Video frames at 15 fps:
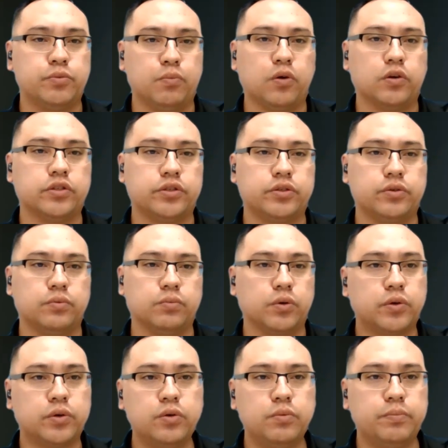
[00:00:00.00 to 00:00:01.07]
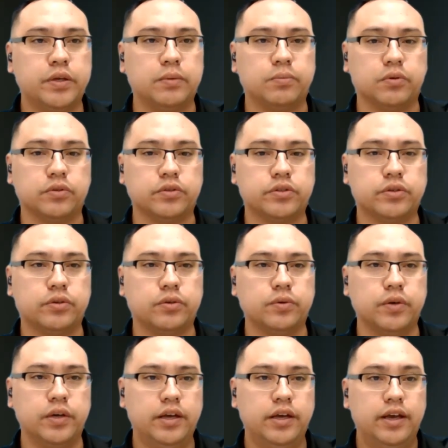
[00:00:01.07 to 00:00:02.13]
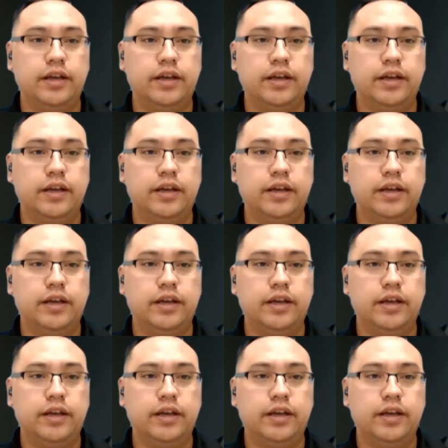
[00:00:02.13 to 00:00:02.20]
you more to recruit people to